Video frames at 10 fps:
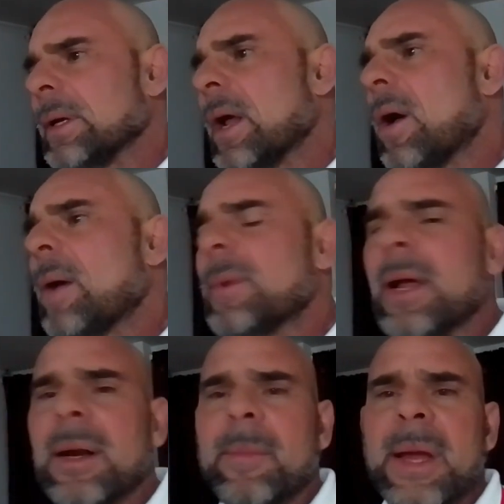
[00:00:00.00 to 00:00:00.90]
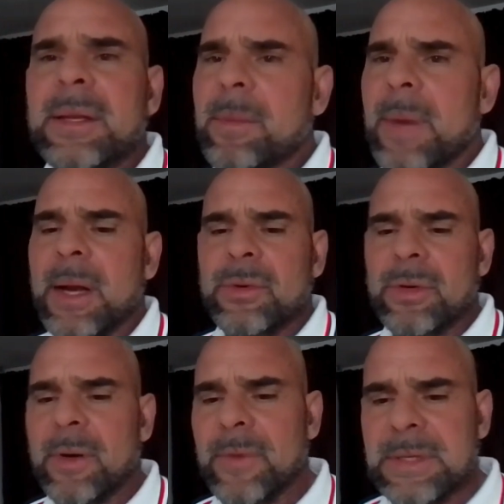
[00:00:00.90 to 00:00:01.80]
Now, I'm not going to make the
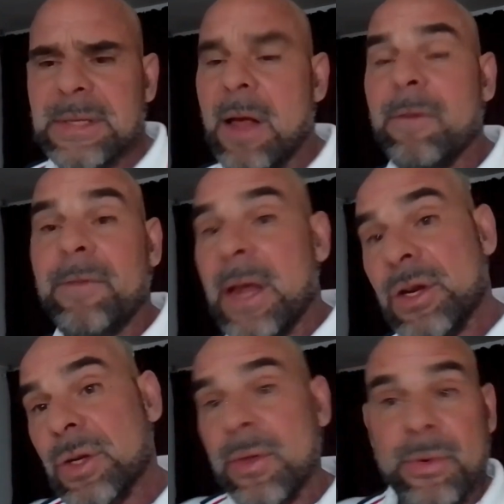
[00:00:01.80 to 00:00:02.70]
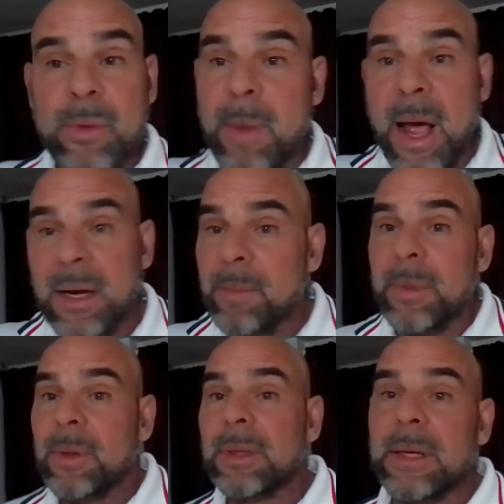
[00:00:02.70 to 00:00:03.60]
mantra of the salvation through
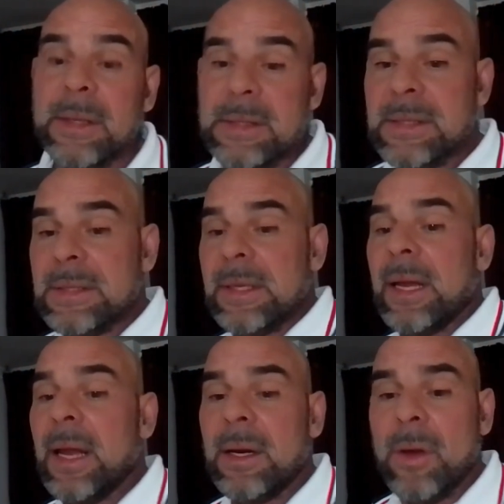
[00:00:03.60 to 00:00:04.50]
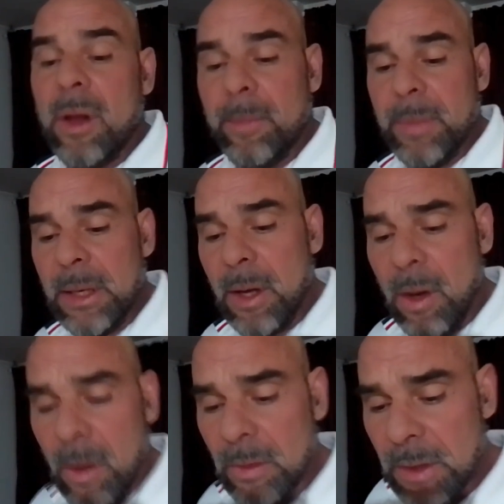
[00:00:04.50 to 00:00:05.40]
bodybuilding. This is the end-all, be-all.